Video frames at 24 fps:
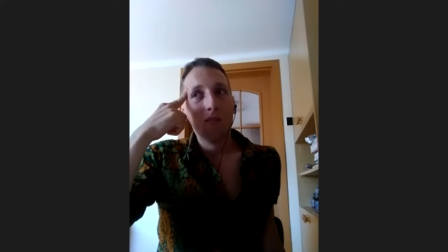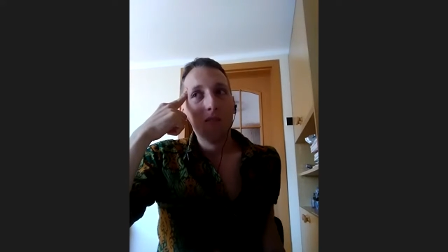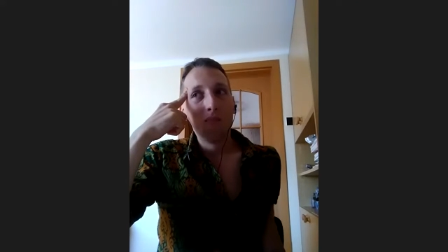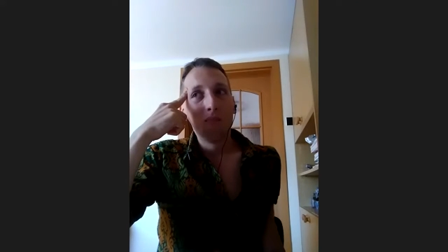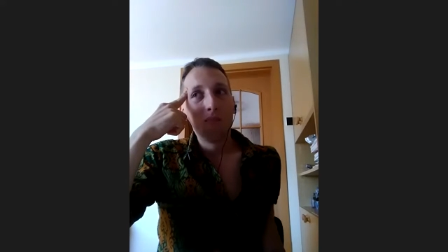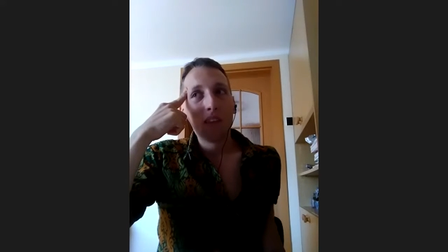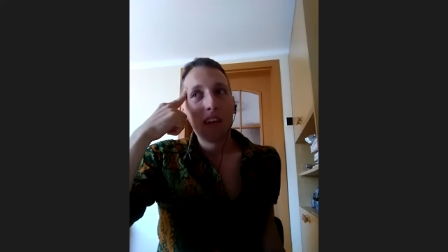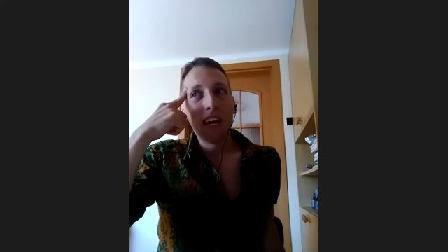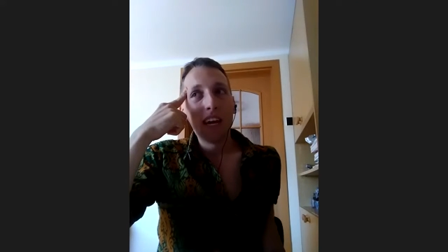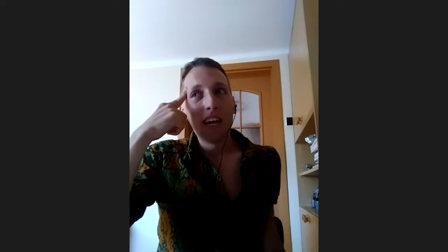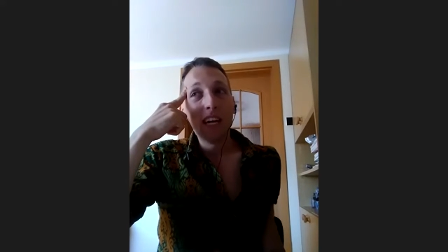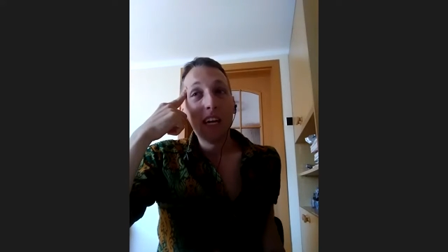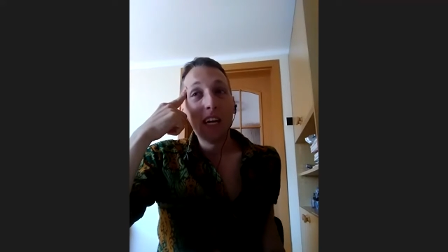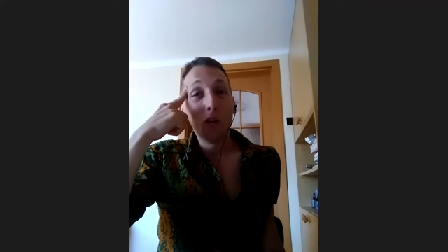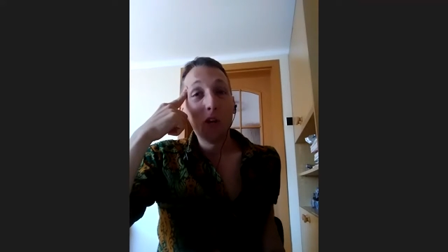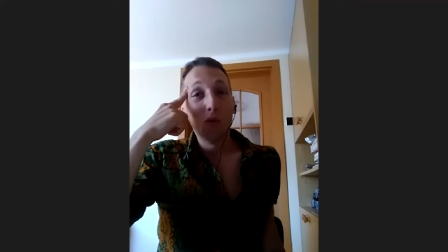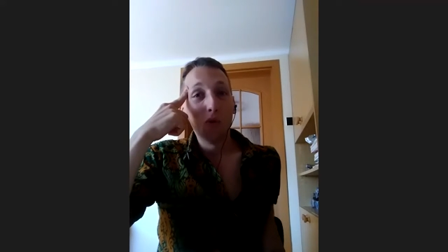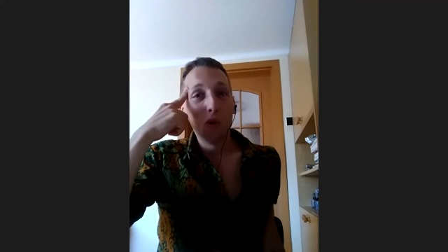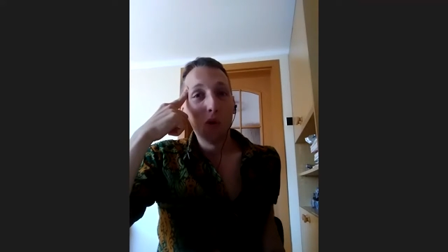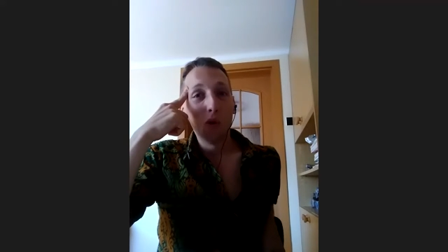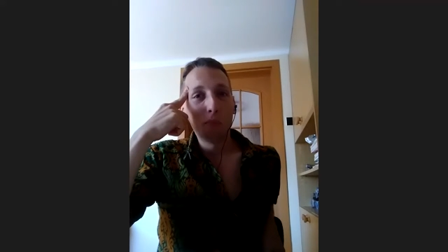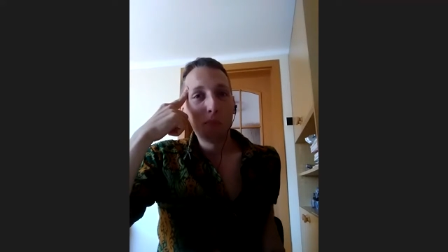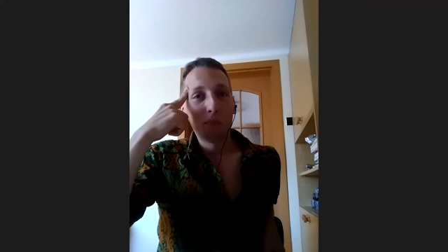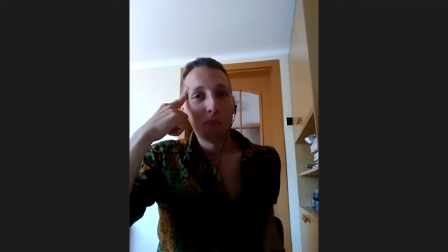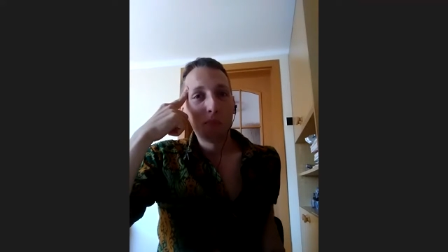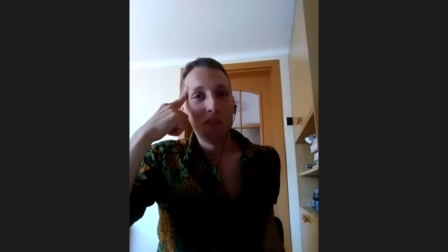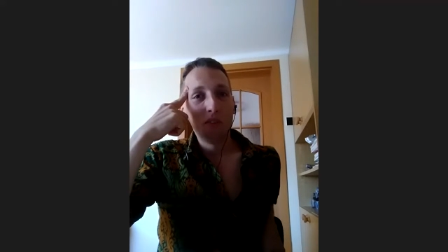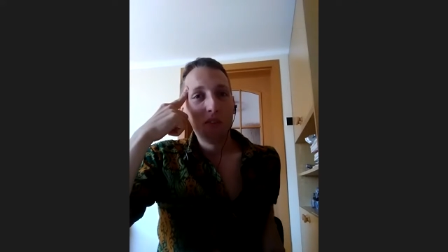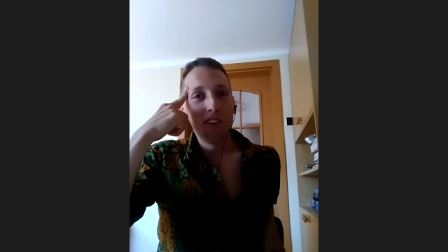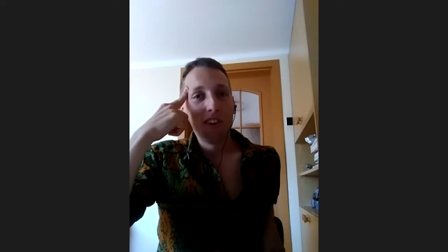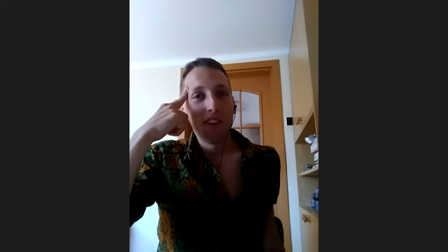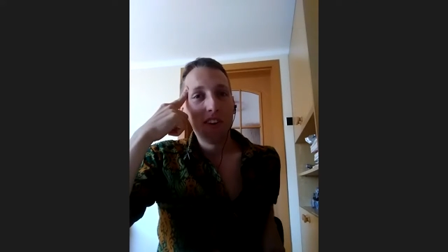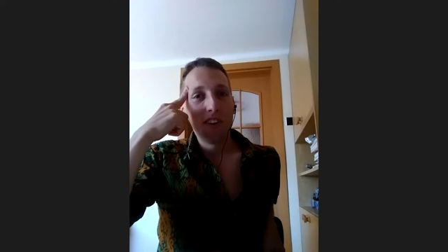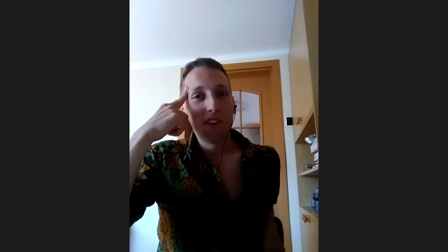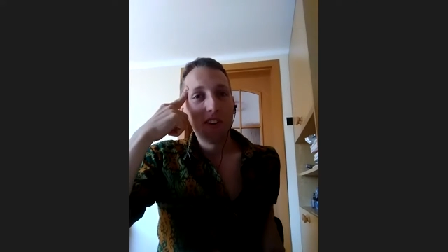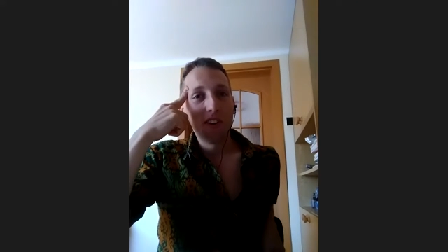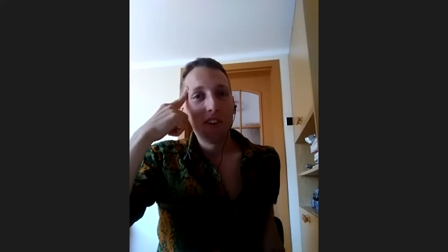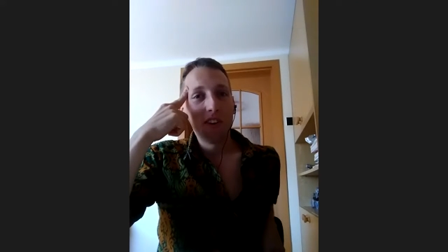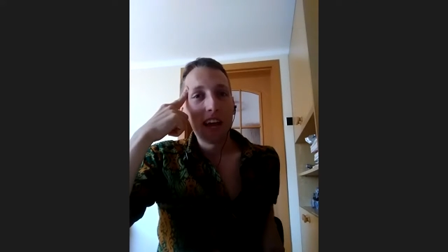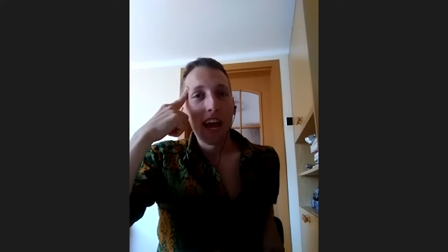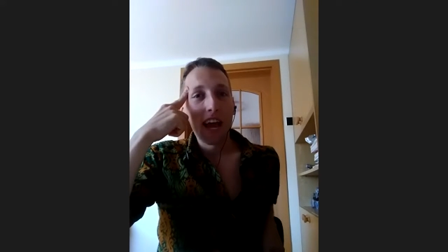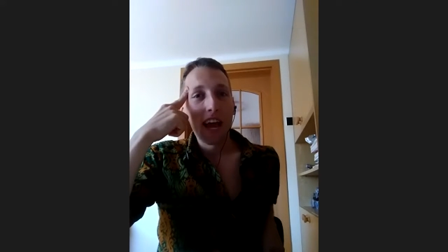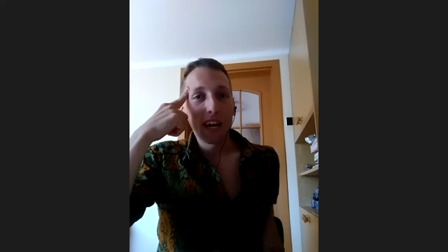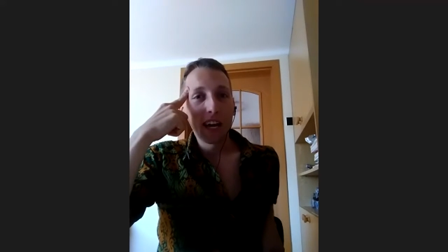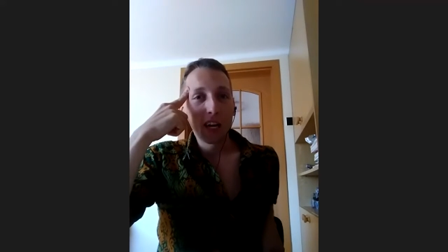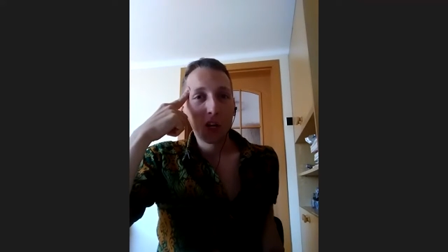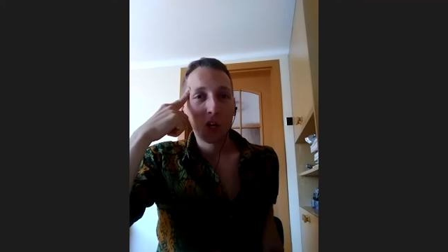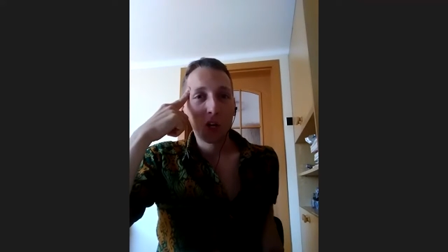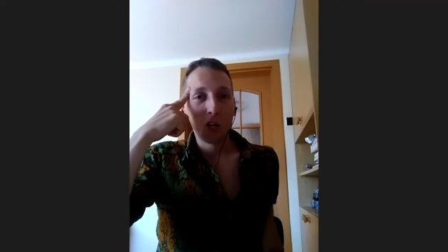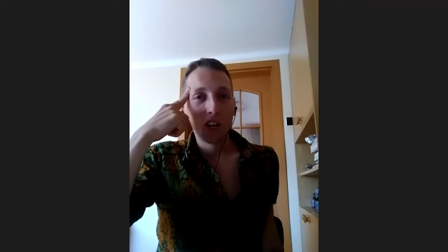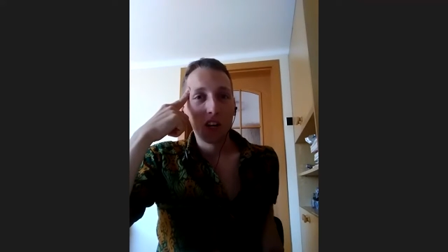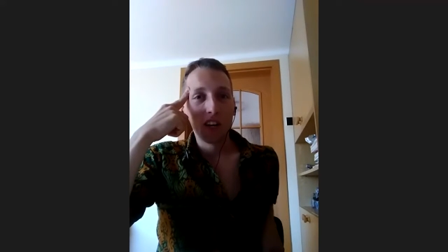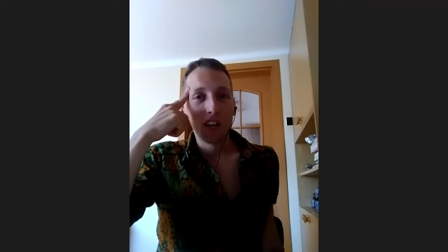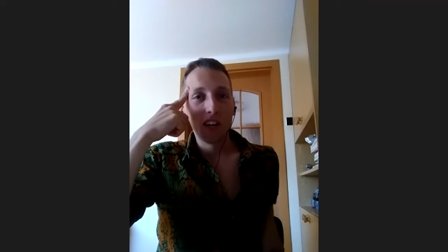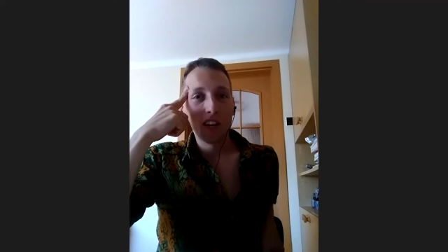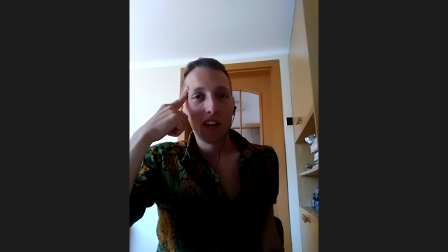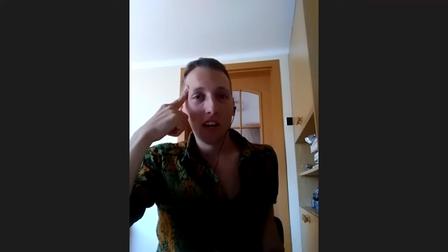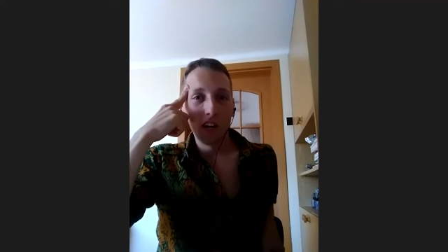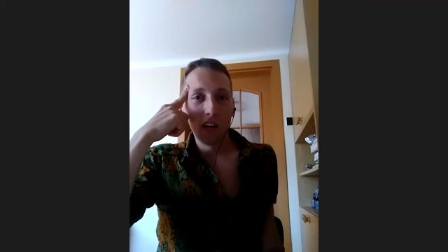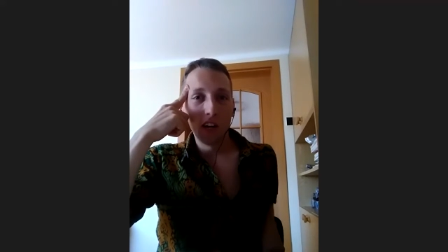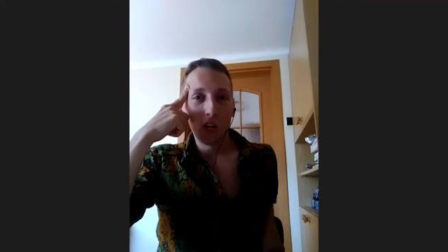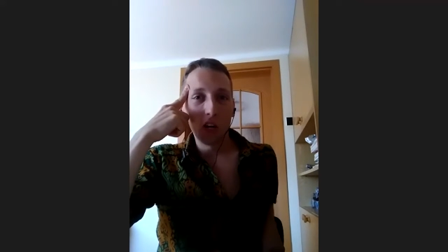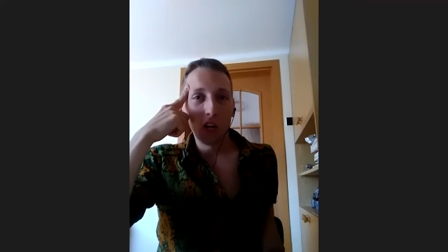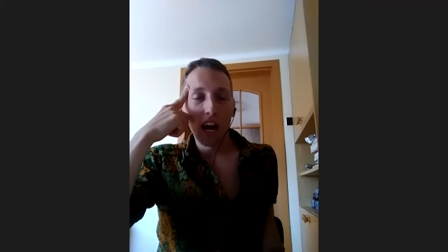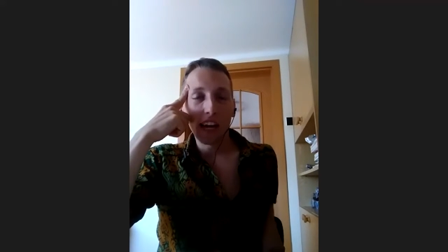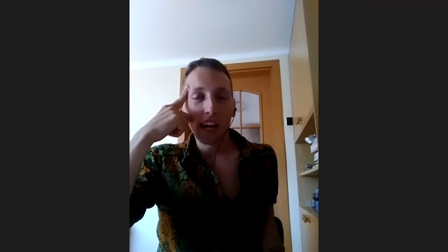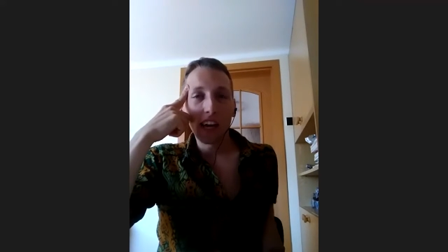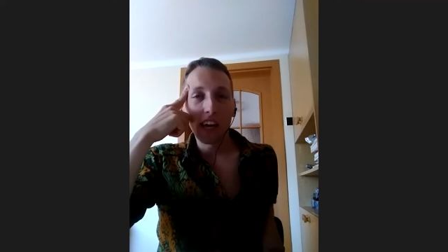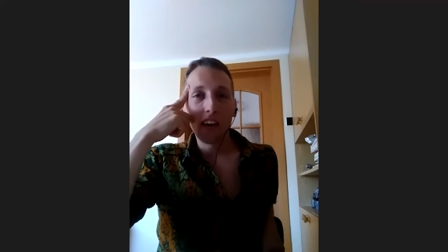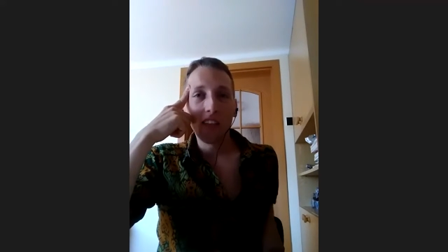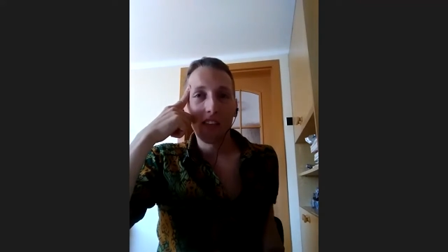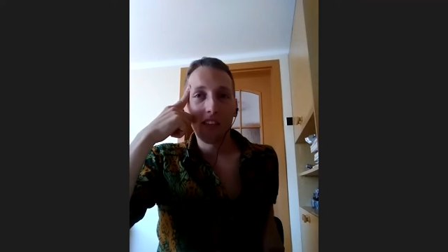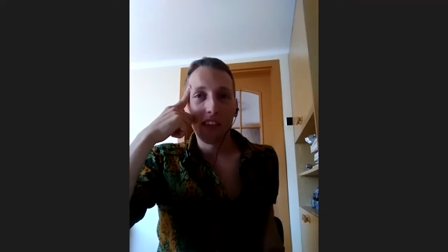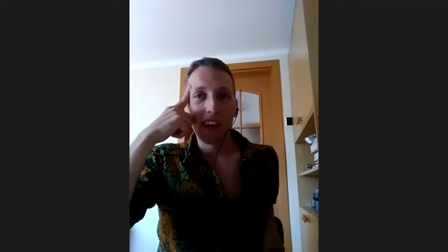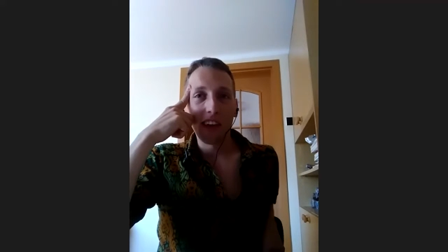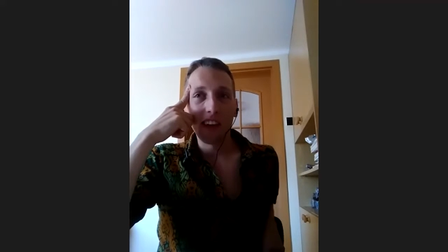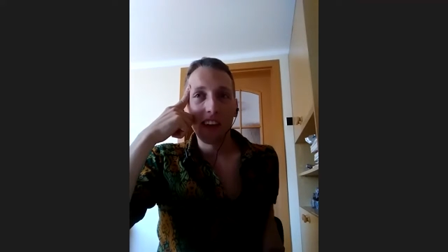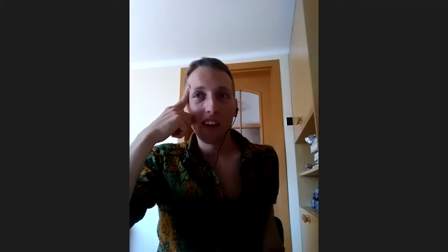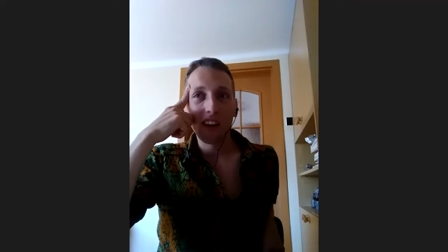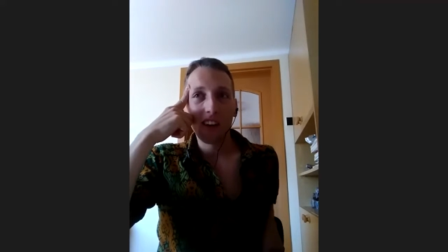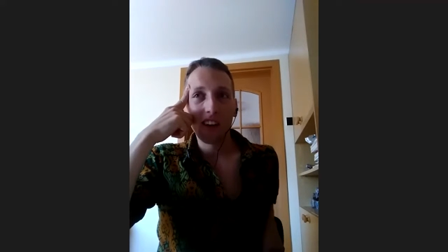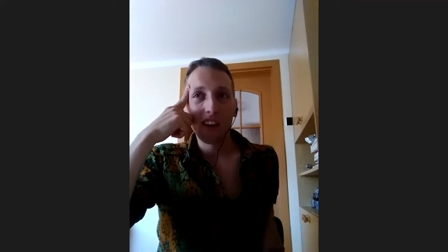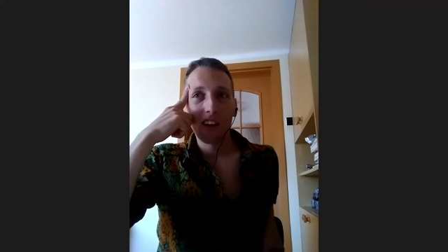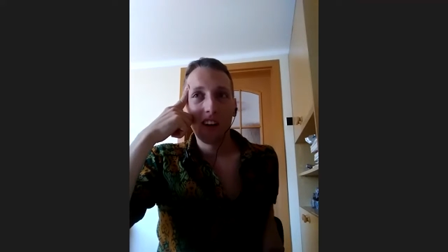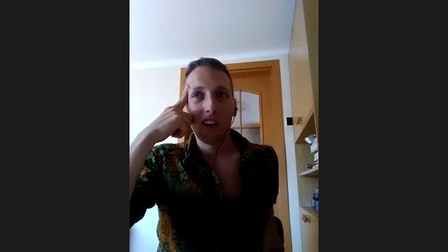in Europe, there's actually the hitchhiking thing.